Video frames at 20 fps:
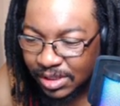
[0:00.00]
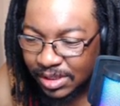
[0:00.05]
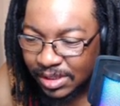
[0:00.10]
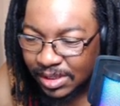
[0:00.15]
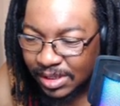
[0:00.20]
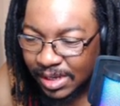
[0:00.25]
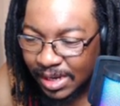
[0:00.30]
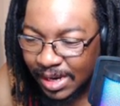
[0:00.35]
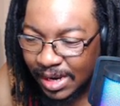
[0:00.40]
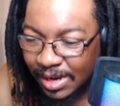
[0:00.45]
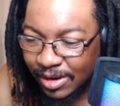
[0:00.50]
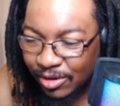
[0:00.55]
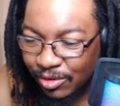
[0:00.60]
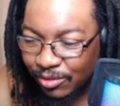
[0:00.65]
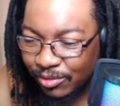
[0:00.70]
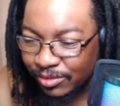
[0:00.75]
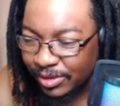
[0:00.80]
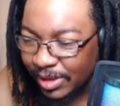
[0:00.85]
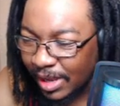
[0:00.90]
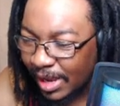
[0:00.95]
I got go.
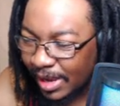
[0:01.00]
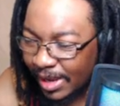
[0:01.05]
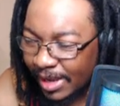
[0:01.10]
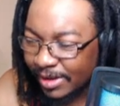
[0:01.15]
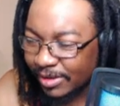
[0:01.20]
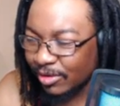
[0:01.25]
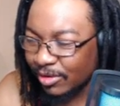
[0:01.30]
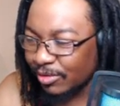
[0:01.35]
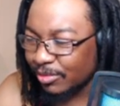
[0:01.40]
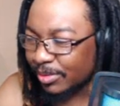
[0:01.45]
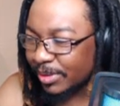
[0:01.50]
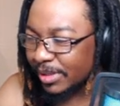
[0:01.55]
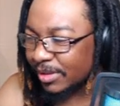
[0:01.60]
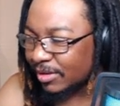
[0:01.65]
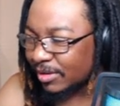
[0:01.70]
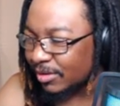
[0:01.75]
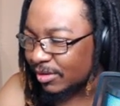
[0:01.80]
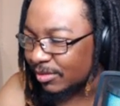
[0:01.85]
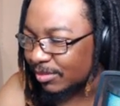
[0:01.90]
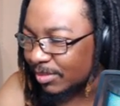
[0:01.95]
I got to go with
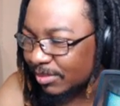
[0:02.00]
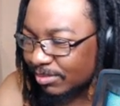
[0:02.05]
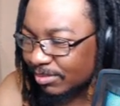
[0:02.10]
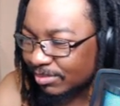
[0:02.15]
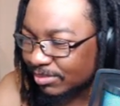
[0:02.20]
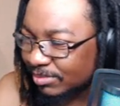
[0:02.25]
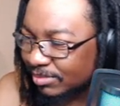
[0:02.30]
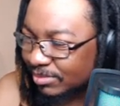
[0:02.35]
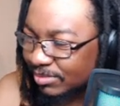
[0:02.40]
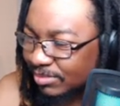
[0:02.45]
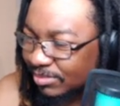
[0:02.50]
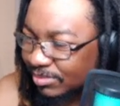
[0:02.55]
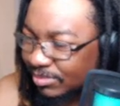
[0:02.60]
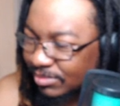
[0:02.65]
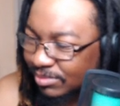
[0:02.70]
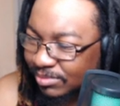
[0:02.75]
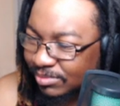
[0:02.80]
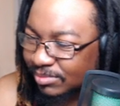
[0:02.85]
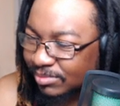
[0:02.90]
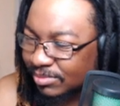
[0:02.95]
um.
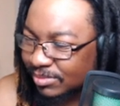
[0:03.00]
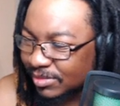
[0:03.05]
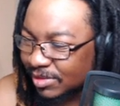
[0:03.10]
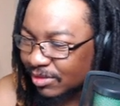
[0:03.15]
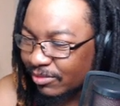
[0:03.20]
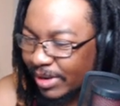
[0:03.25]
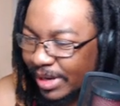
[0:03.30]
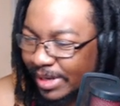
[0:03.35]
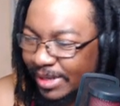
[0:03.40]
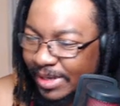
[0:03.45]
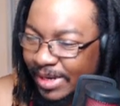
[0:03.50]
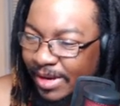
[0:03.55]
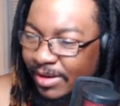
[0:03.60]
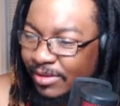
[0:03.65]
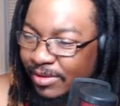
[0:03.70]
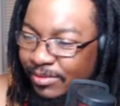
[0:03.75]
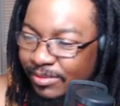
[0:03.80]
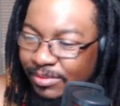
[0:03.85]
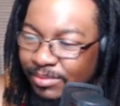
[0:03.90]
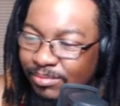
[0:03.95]
Right
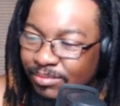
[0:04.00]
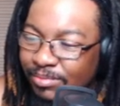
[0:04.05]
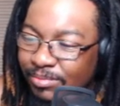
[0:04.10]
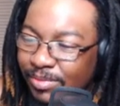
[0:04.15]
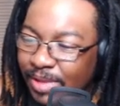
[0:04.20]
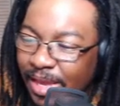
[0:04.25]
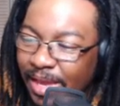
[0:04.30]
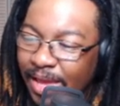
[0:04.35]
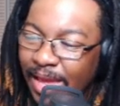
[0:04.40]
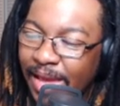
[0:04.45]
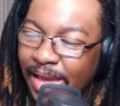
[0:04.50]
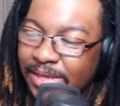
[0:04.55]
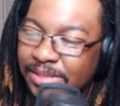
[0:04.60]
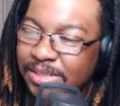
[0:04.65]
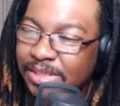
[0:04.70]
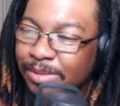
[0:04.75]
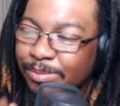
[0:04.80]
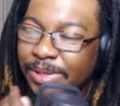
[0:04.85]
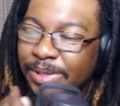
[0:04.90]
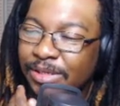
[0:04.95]
now, they had actually
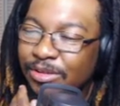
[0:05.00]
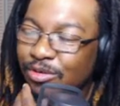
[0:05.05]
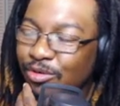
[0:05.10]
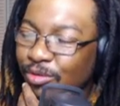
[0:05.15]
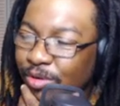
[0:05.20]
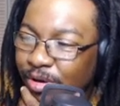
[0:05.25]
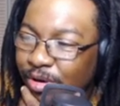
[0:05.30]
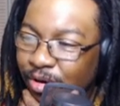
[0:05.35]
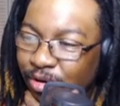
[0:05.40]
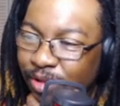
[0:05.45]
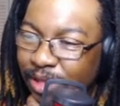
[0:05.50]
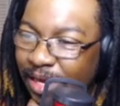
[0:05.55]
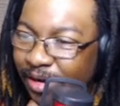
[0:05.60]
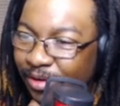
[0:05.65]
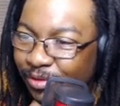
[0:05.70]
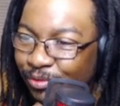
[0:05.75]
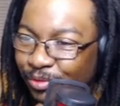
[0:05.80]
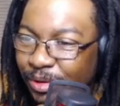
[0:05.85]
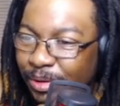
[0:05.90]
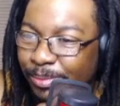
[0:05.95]
been doing a whole lot
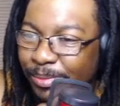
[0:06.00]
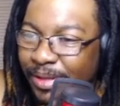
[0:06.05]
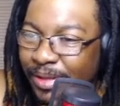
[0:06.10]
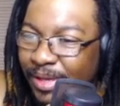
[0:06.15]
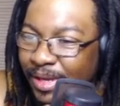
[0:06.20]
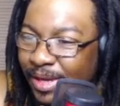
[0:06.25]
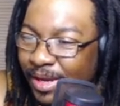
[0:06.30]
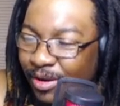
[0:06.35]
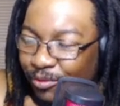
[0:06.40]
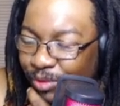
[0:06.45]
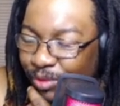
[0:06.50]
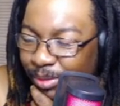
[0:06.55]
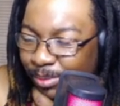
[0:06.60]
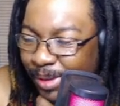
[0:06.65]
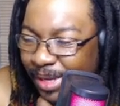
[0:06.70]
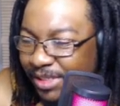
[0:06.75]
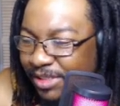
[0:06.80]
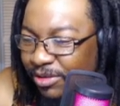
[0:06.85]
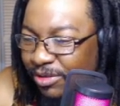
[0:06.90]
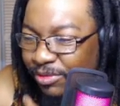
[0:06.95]
of
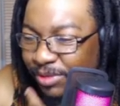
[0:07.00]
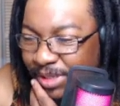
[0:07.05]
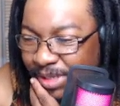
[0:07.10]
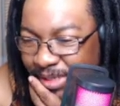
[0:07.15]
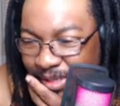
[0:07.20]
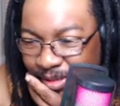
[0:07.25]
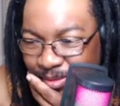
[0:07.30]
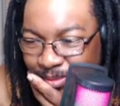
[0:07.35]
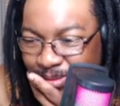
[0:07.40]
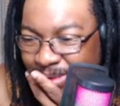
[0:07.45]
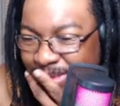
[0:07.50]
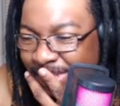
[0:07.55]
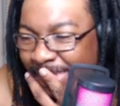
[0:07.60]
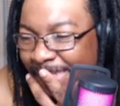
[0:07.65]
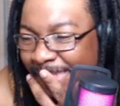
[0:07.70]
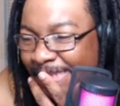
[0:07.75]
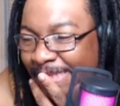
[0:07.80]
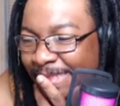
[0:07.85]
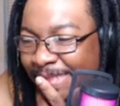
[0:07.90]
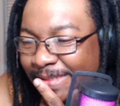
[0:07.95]
remakes on it and everything like
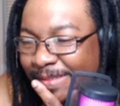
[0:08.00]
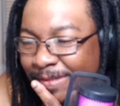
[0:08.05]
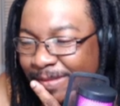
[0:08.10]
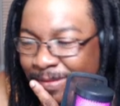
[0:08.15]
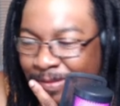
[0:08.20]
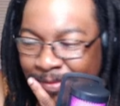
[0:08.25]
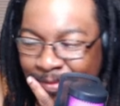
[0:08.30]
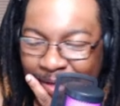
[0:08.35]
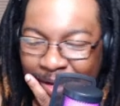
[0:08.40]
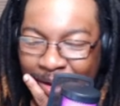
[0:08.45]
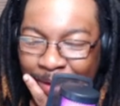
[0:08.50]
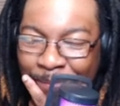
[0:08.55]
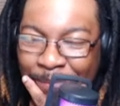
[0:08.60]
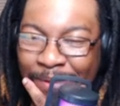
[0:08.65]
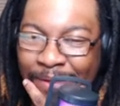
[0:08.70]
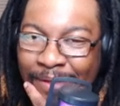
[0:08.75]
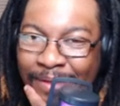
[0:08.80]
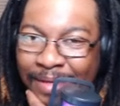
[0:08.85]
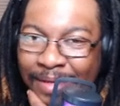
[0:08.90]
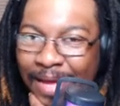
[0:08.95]
that. So I
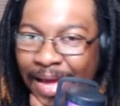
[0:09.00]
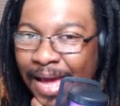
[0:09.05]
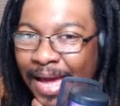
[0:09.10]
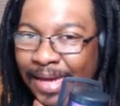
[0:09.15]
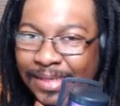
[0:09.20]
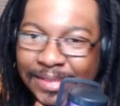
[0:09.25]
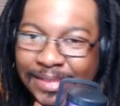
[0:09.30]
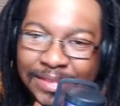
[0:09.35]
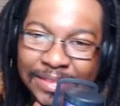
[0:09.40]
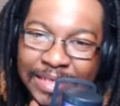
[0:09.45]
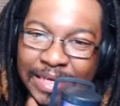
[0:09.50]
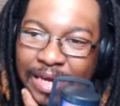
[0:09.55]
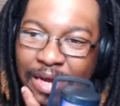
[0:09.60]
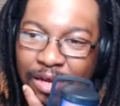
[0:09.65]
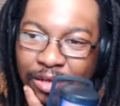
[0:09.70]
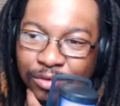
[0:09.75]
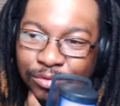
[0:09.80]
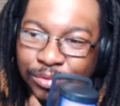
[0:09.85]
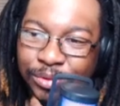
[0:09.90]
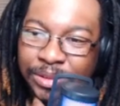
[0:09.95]
mean, I can say
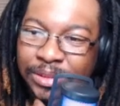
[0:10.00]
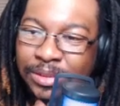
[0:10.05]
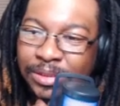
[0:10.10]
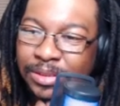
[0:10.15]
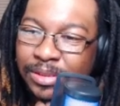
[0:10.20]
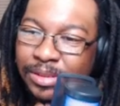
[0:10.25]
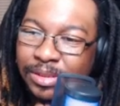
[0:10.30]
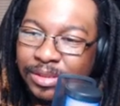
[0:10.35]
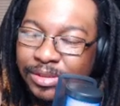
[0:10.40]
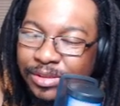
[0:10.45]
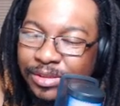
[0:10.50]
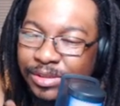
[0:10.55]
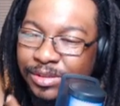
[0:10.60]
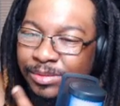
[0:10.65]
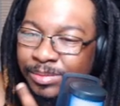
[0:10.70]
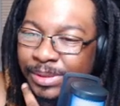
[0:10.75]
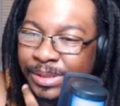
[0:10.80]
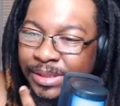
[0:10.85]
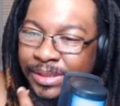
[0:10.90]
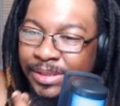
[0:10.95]
Halloween a little
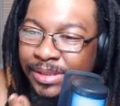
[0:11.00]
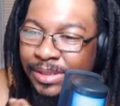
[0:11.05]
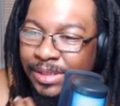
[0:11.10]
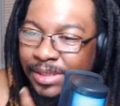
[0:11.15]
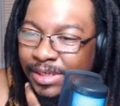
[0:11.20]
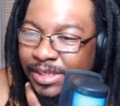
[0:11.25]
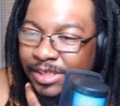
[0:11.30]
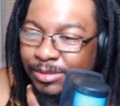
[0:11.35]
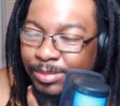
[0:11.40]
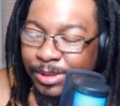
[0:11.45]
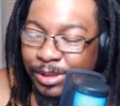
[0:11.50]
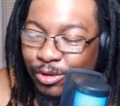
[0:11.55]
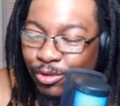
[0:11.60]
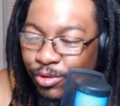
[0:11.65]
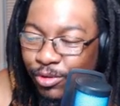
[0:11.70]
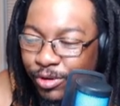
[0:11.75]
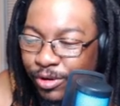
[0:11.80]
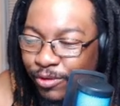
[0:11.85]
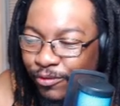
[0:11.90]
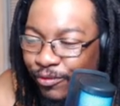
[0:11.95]
bit. It's been going
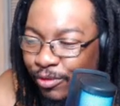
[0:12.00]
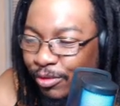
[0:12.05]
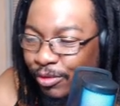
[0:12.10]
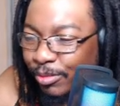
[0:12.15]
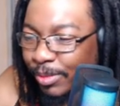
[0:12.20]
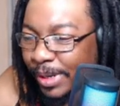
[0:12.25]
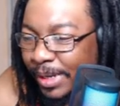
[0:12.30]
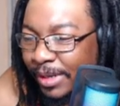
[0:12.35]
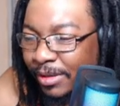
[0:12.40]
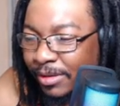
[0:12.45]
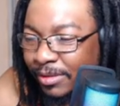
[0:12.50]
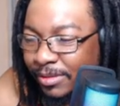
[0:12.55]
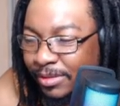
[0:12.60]
on for a while.